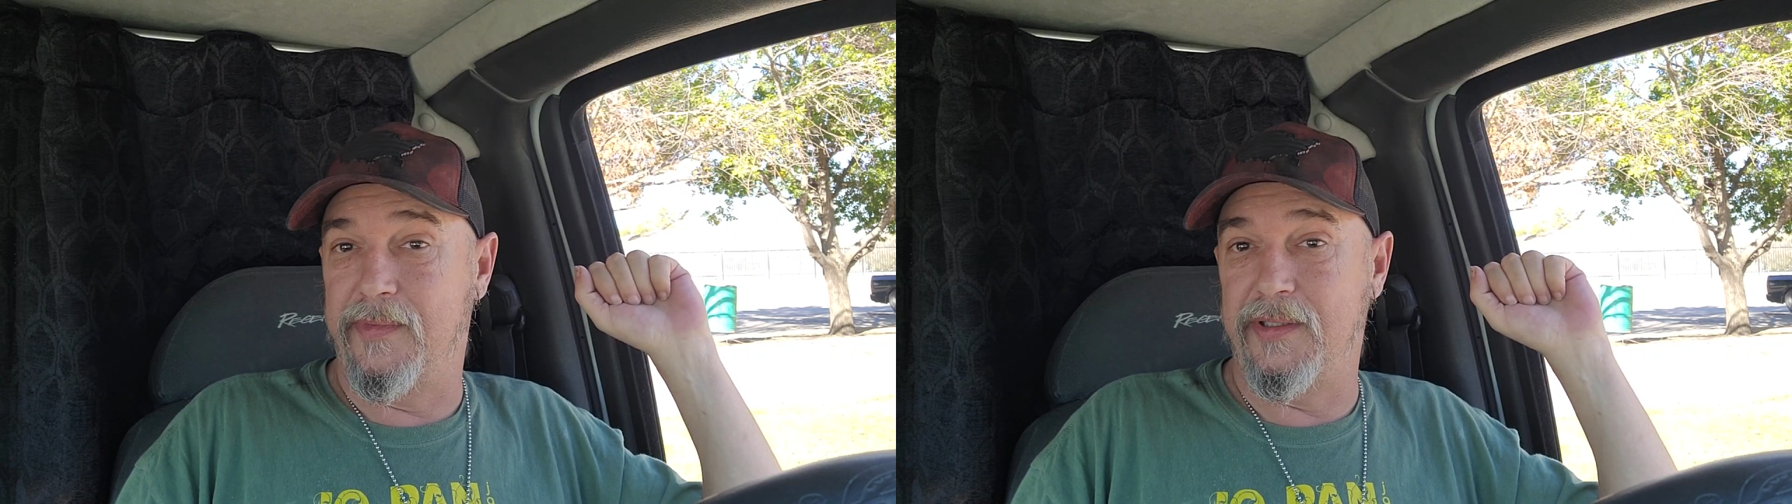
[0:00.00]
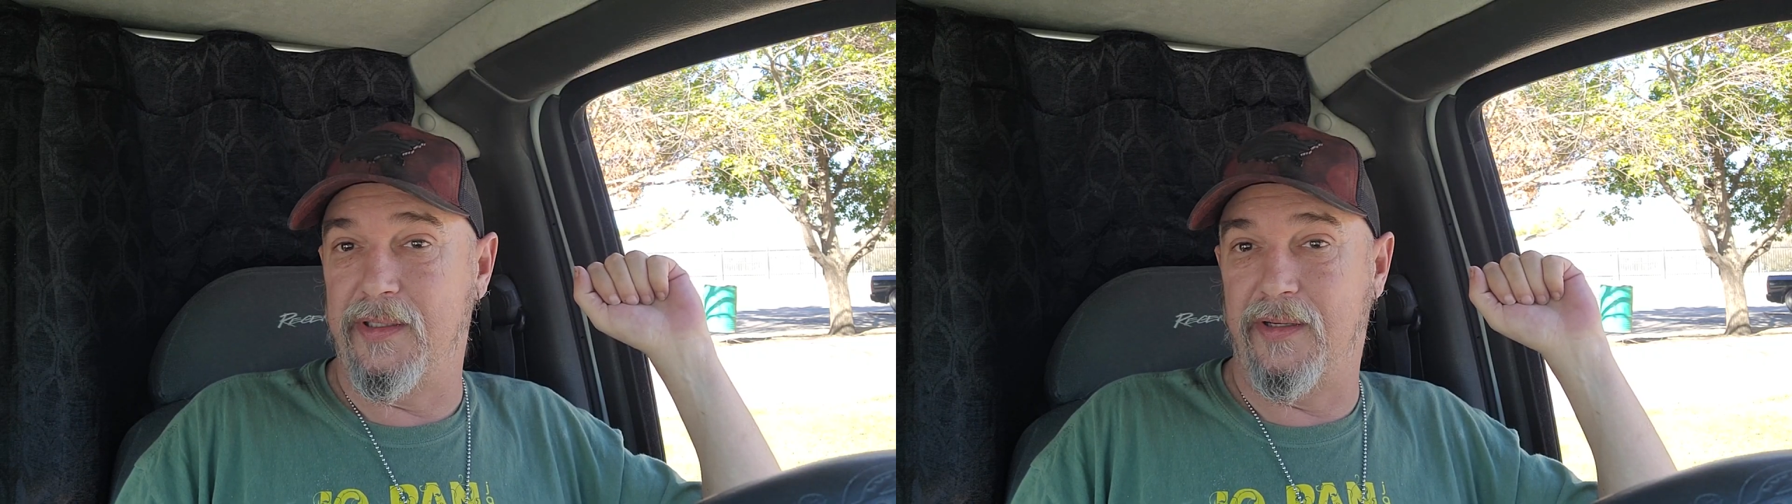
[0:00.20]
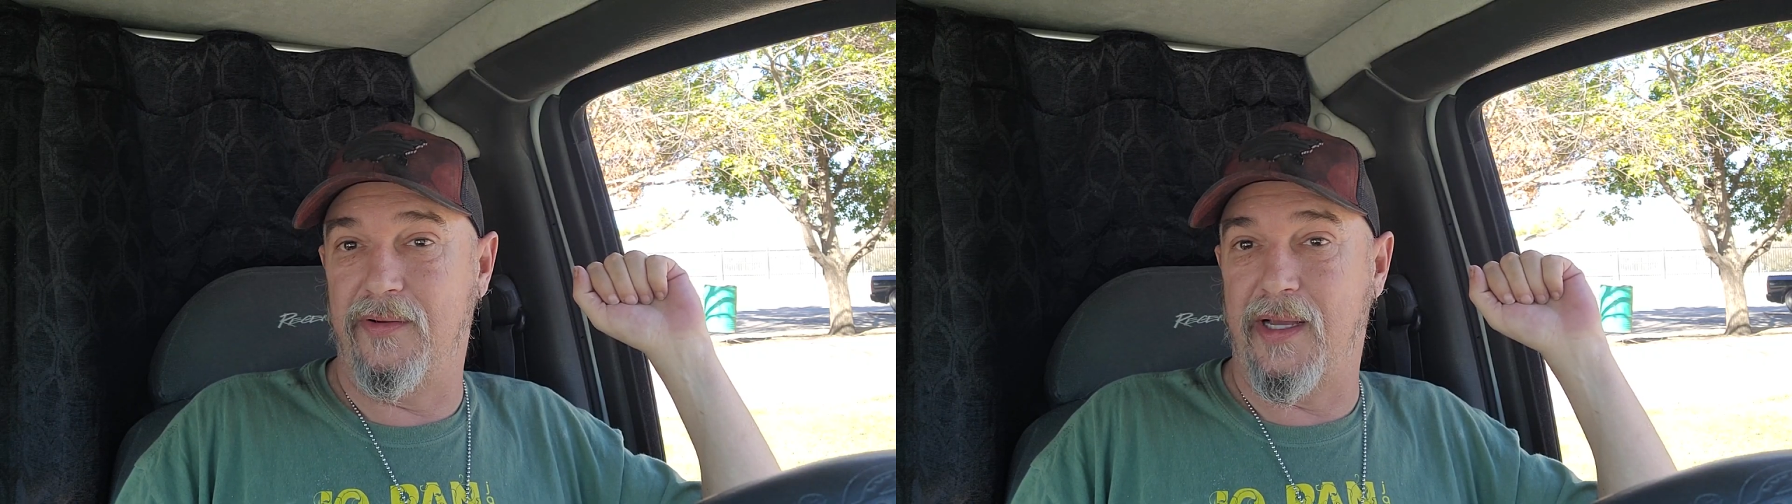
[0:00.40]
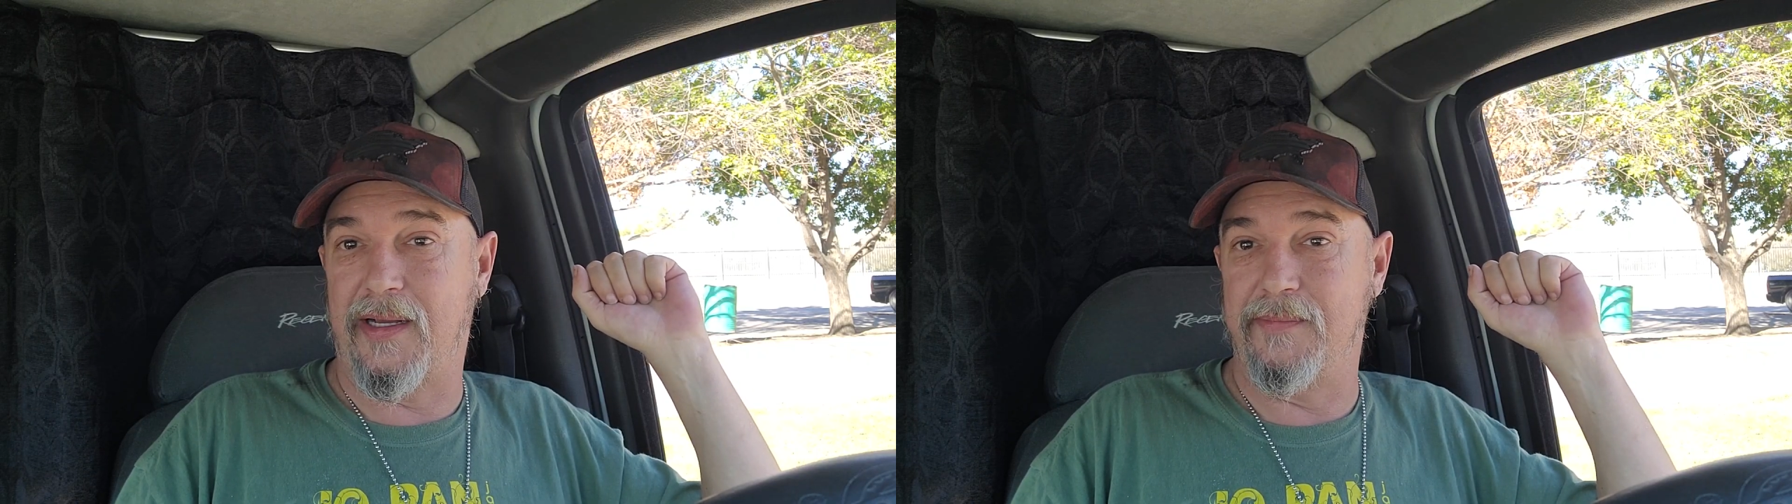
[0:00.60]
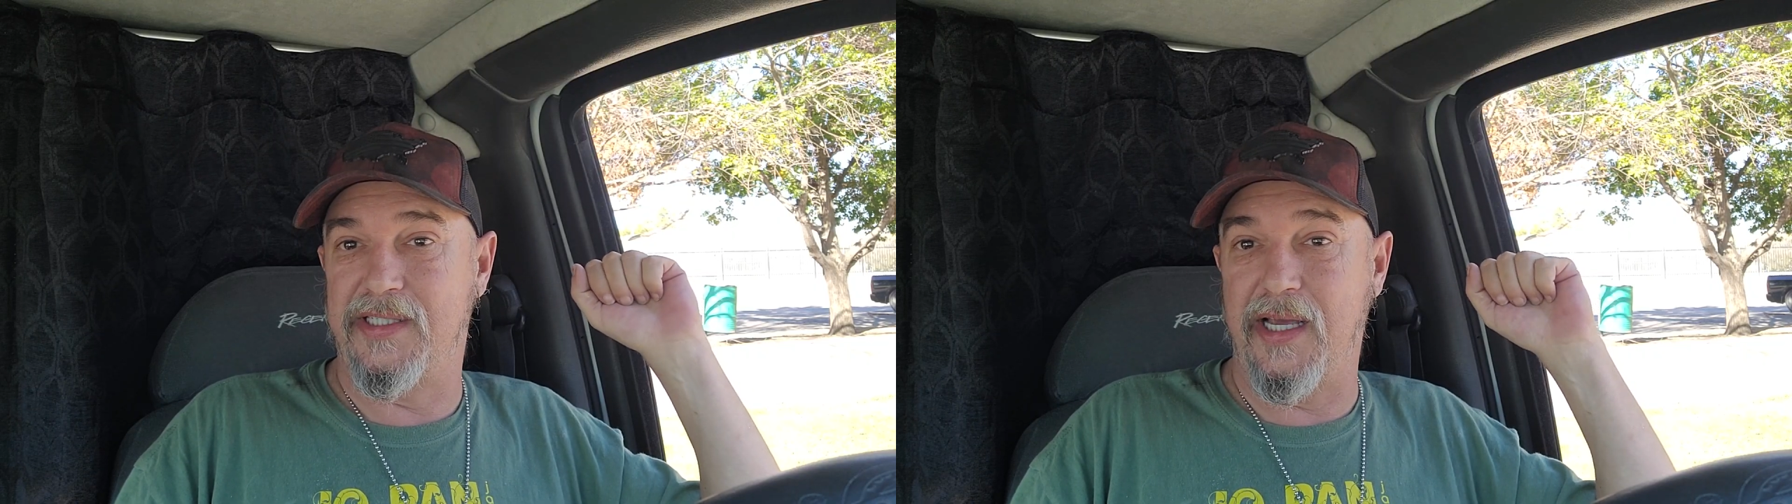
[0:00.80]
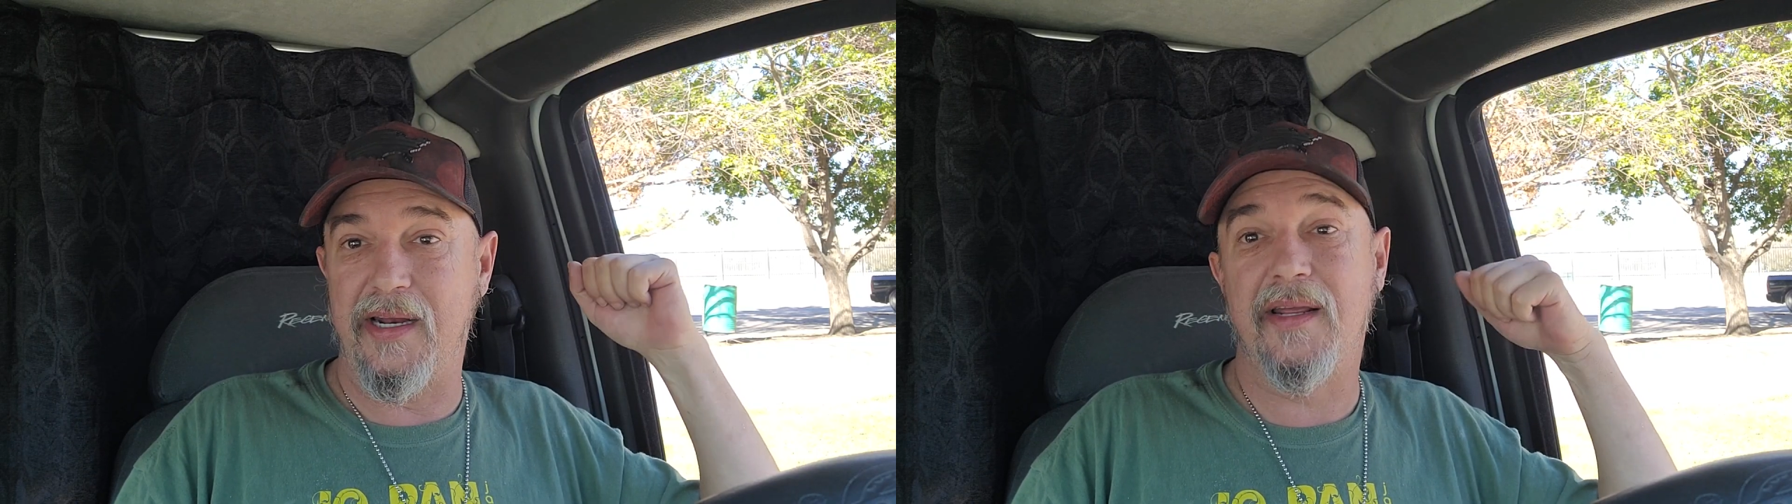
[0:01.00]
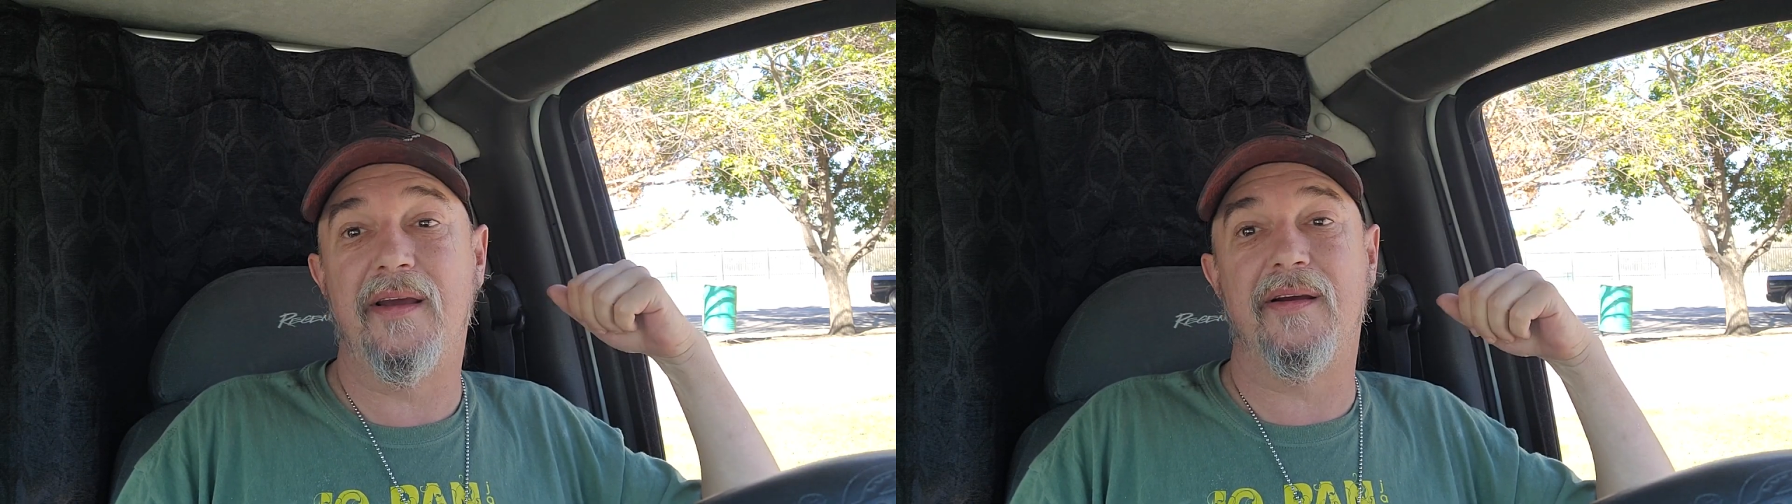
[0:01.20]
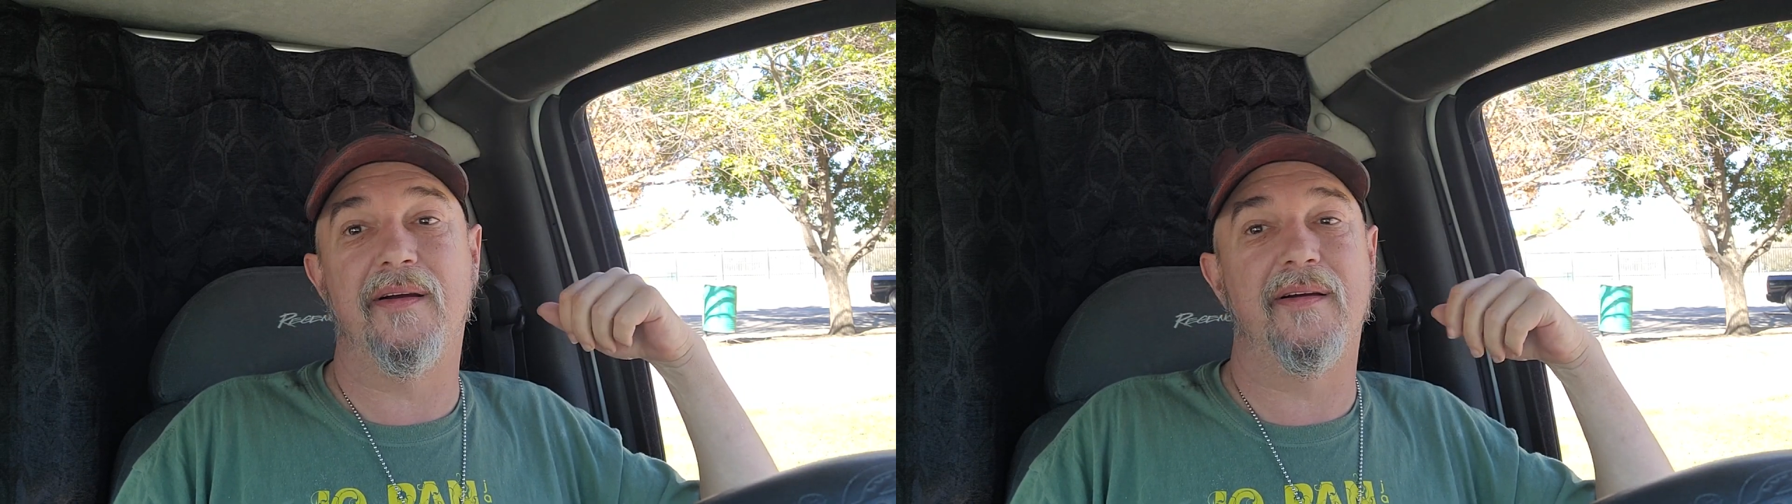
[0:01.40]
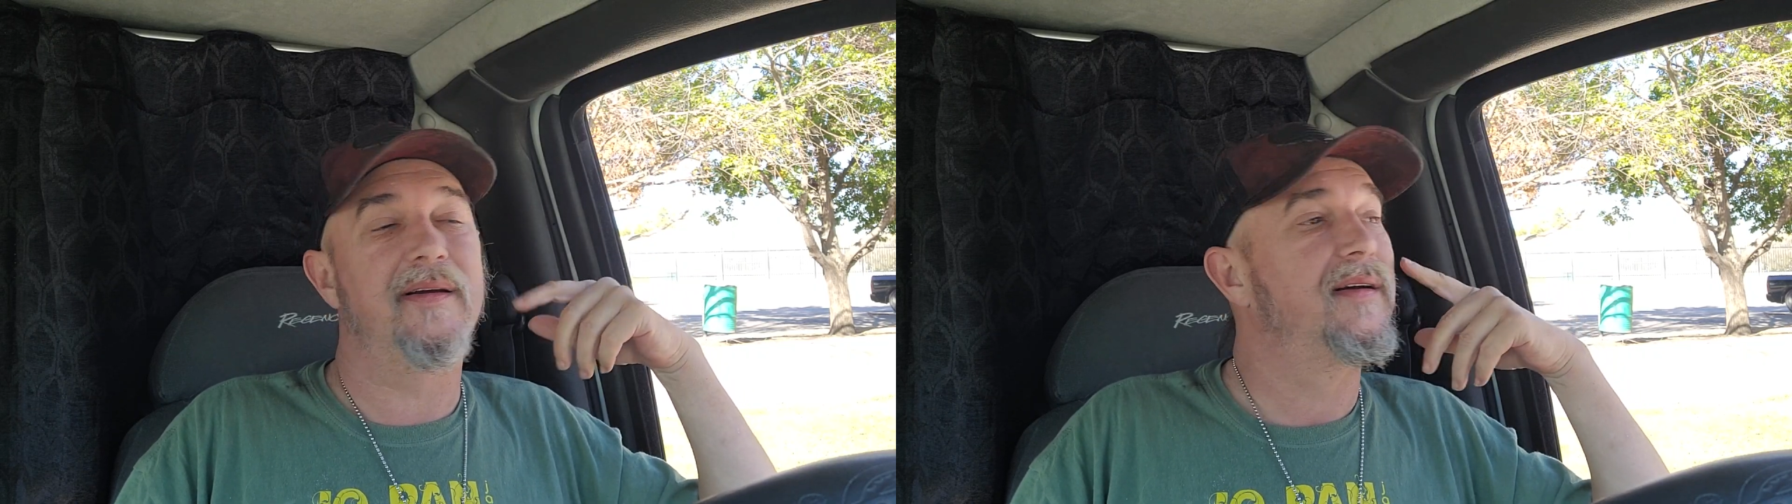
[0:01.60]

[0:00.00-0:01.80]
Like I'm sitting here